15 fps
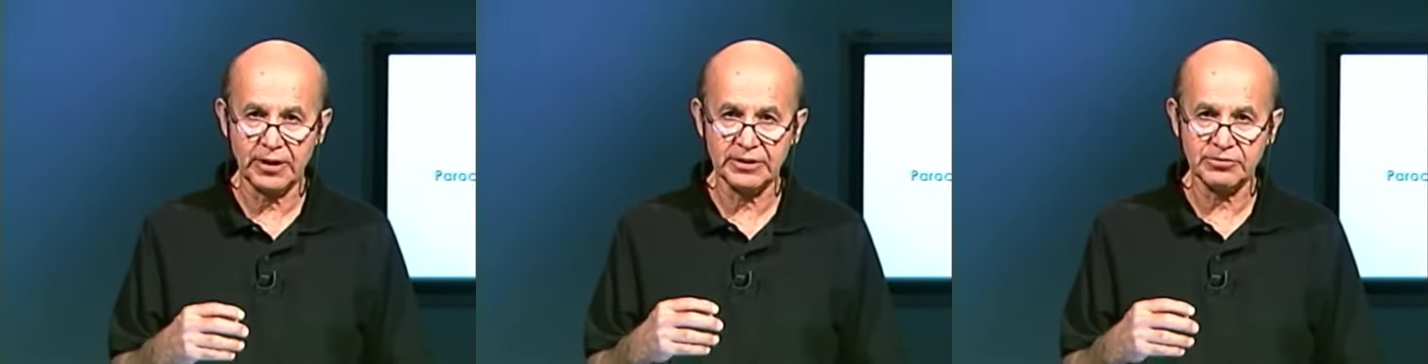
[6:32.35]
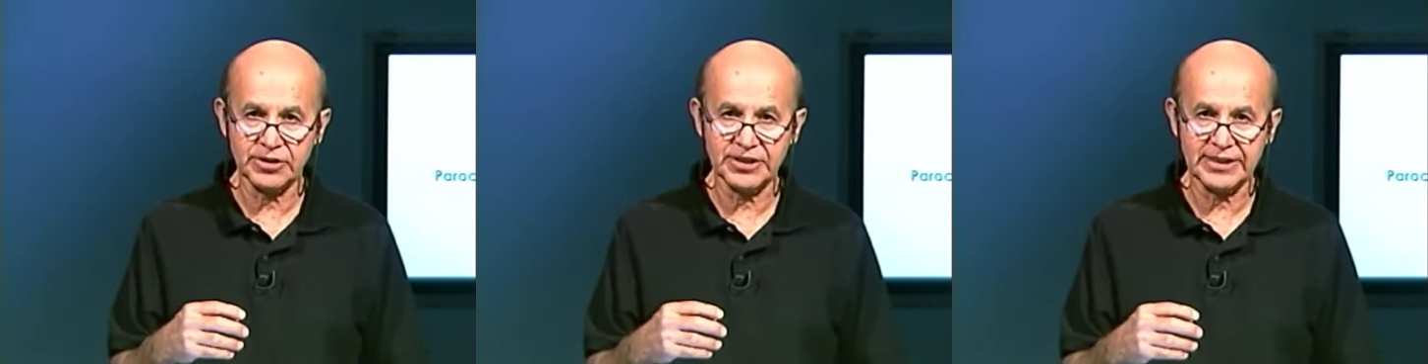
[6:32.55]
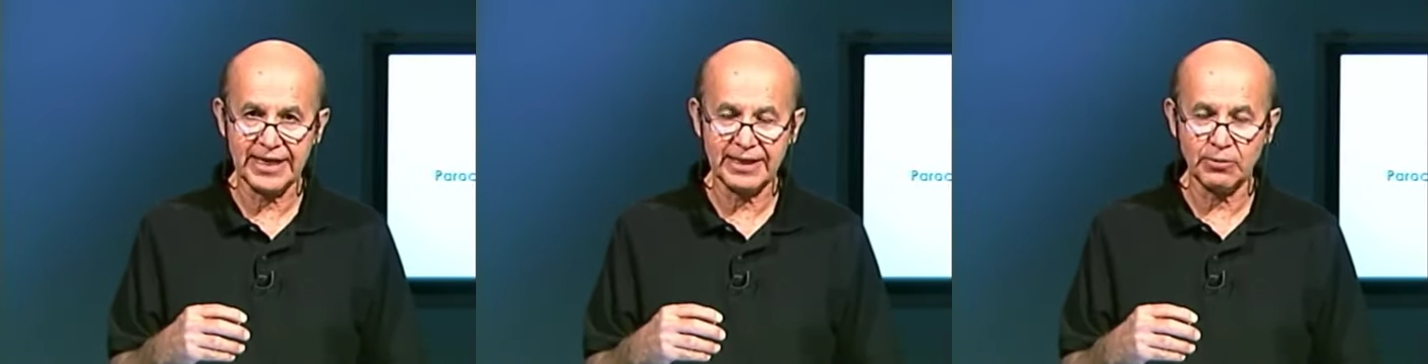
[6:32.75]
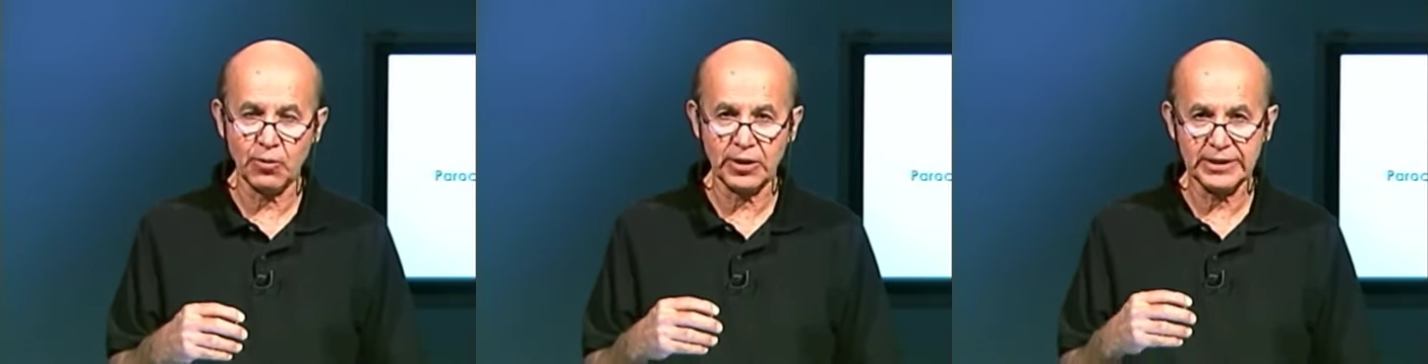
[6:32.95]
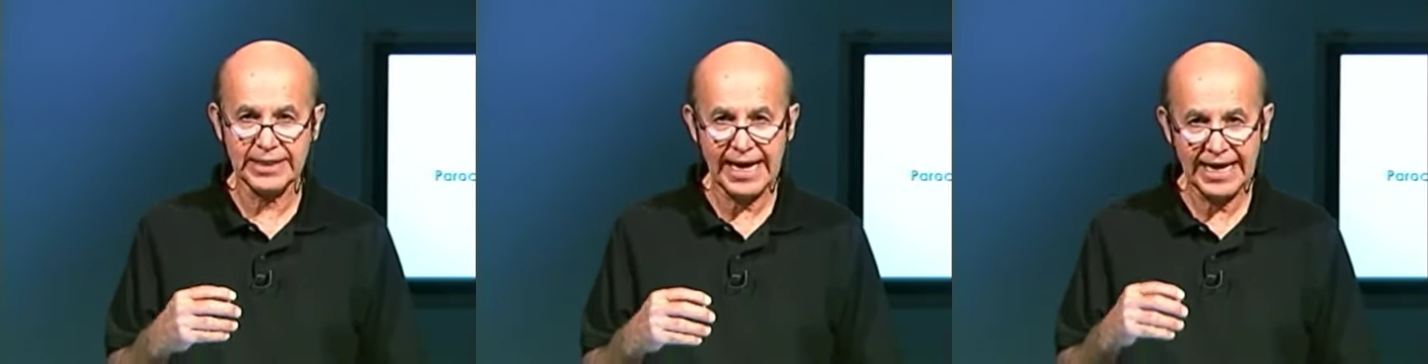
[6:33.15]
understand
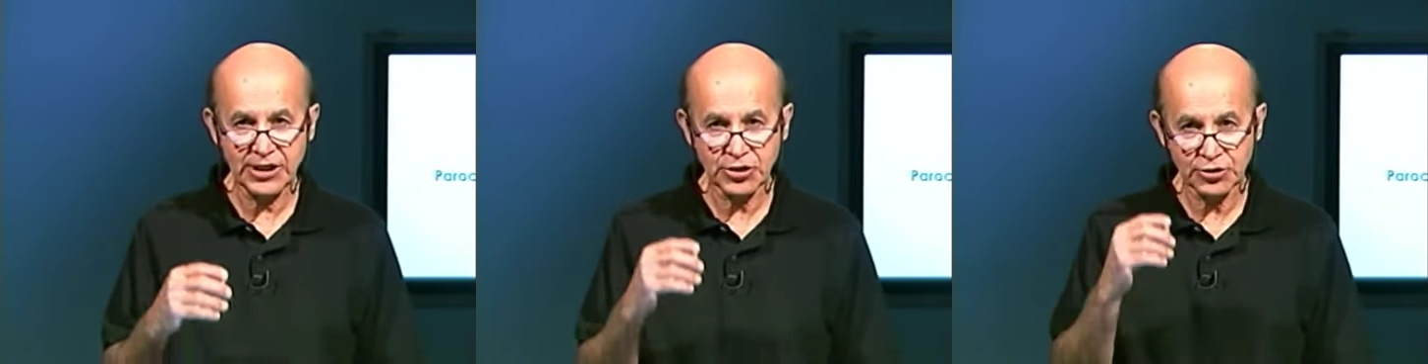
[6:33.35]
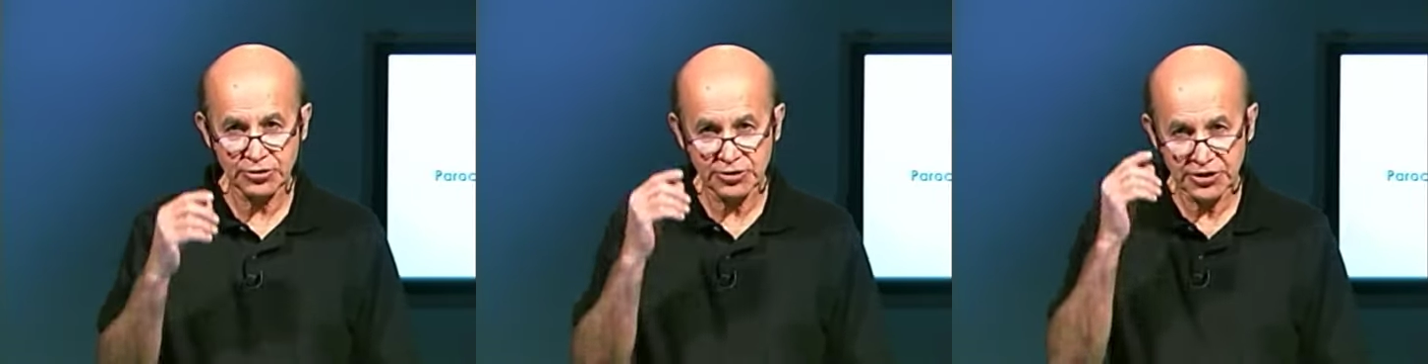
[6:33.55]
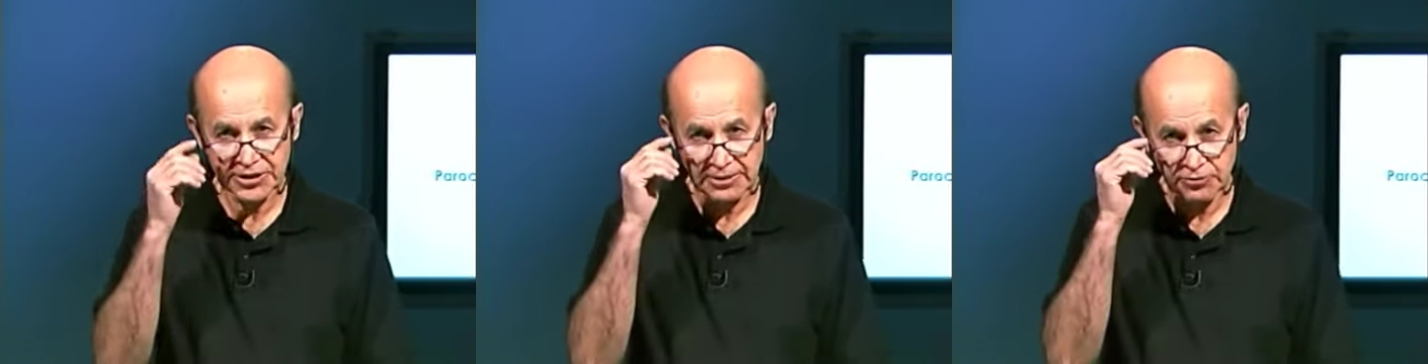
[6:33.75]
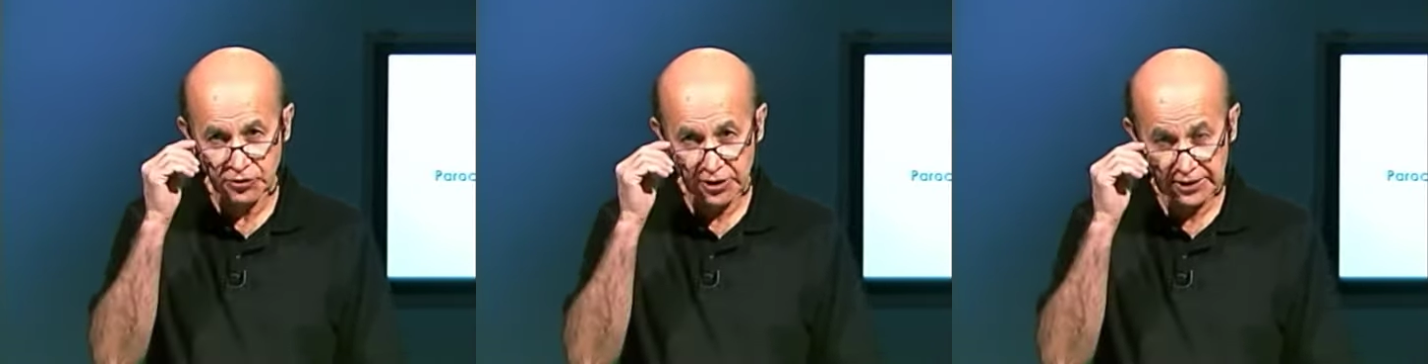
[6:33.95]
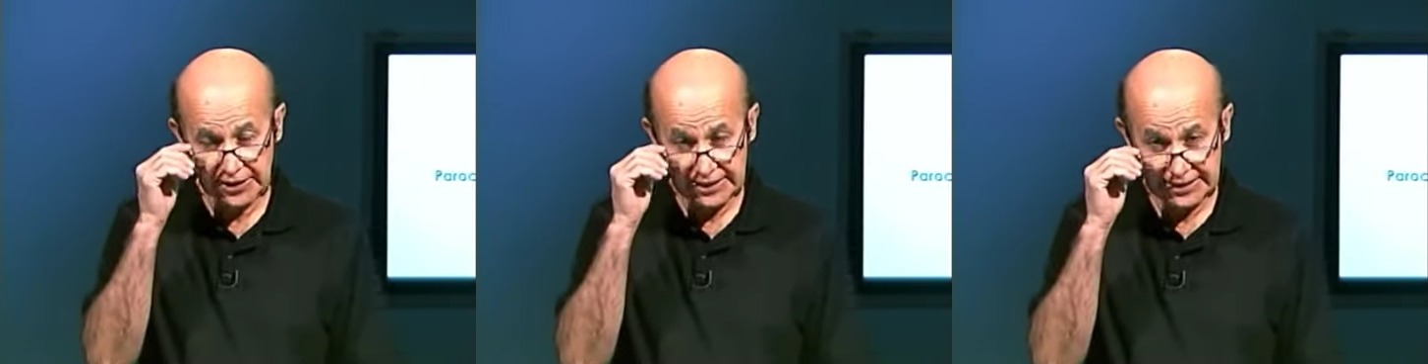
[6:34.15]
what nationalism
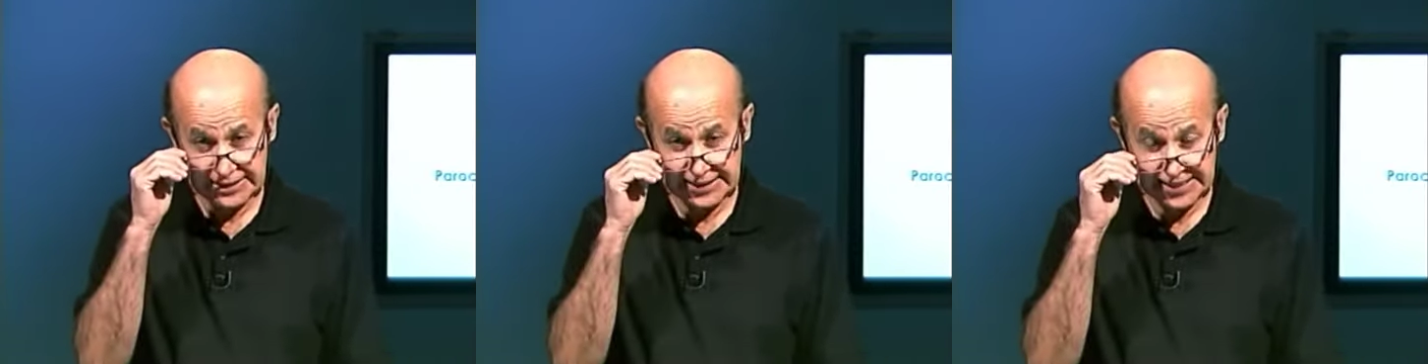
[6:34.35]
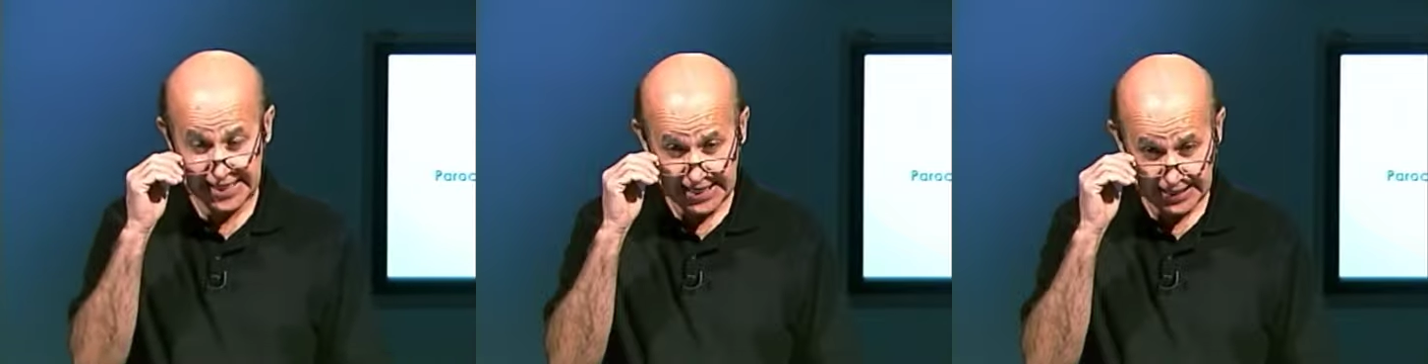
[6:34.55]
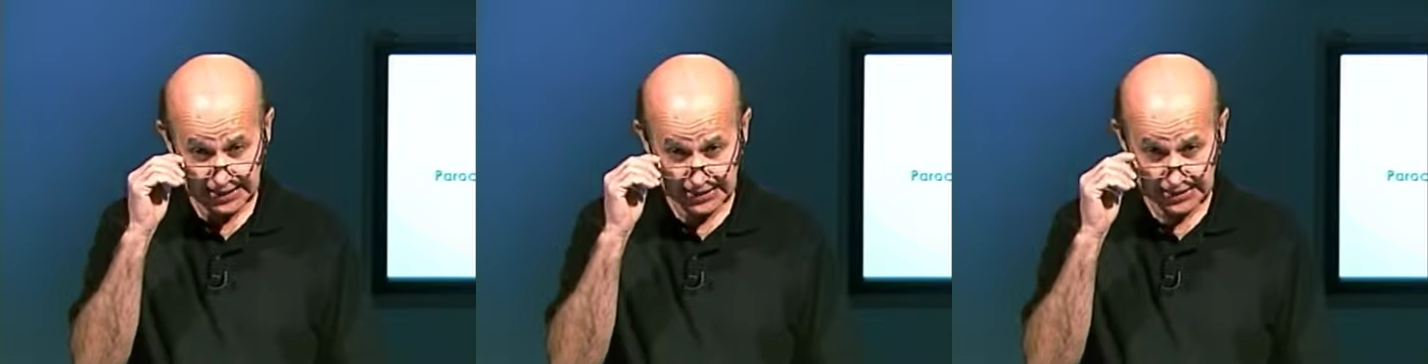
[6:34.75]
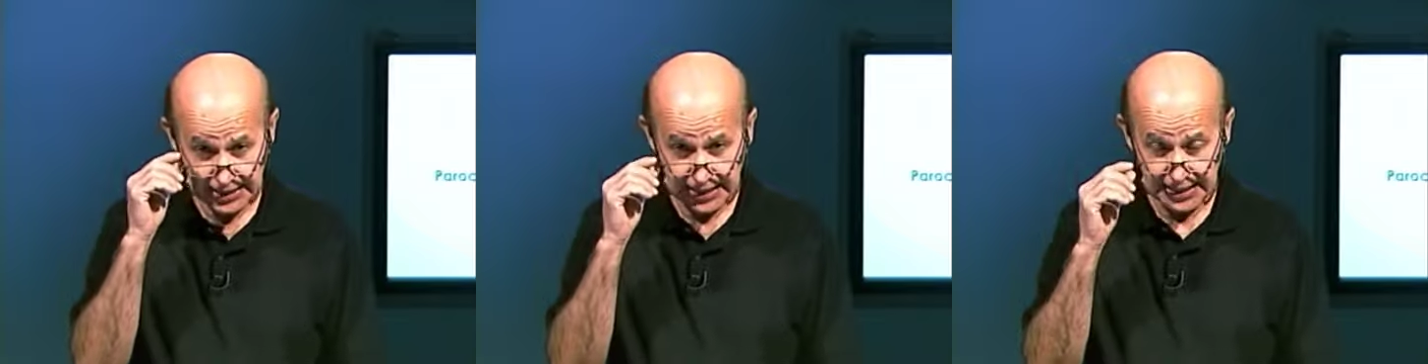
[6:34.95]
really entails,